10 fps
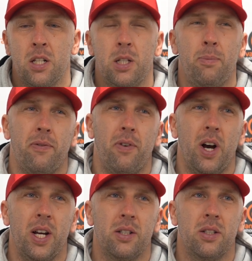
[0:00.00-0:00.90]

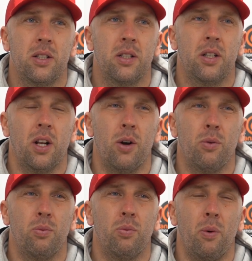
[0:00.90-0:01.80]
typifies, you
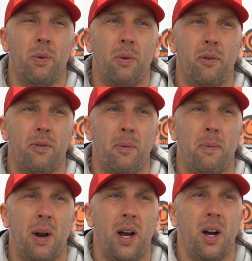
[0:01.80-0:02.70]
know, what we want from
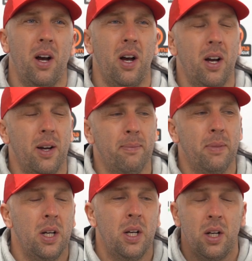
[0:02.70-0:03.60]
a player.
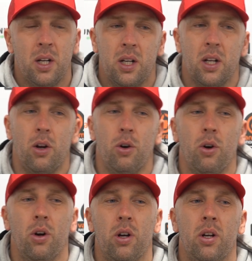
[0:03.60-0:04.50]
Um, you know, a
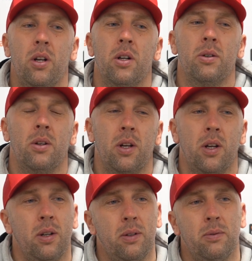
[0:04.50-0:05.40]
lot uh,
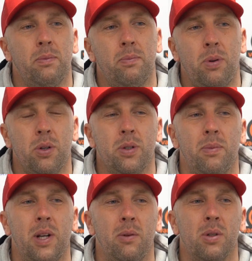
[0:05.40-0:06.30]

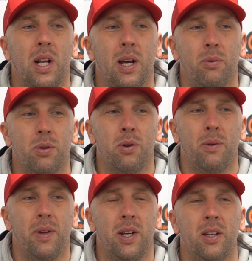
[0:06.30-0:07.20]
possibly was labelled
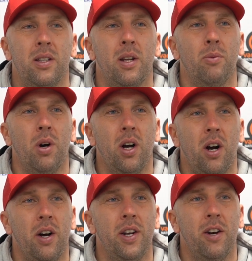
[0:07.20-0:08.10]
to him that he didn't work
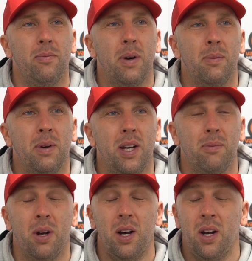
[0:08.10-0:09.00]
hard enough,
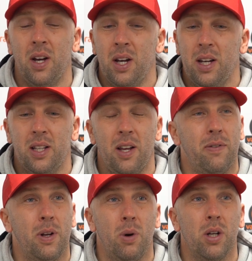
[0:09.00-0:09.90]
maybe, but he
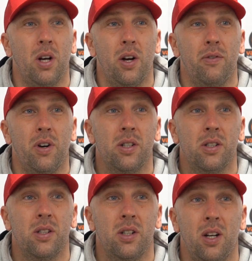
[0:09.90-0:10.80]
definitely works hard for
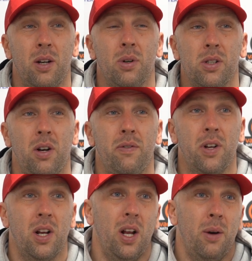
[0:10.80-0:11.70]
us. Uh, works hard
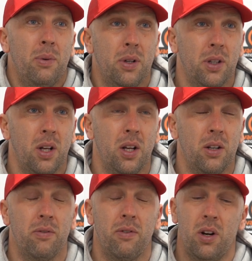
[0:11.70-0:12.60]
for the club and,
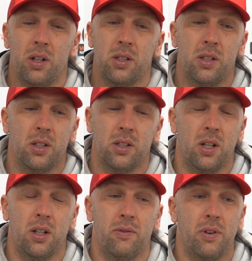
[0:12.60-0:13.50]
and for us
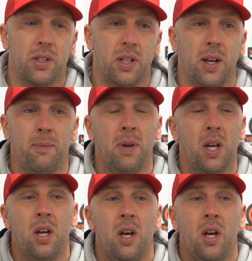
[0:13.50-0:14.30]
and, and for the team.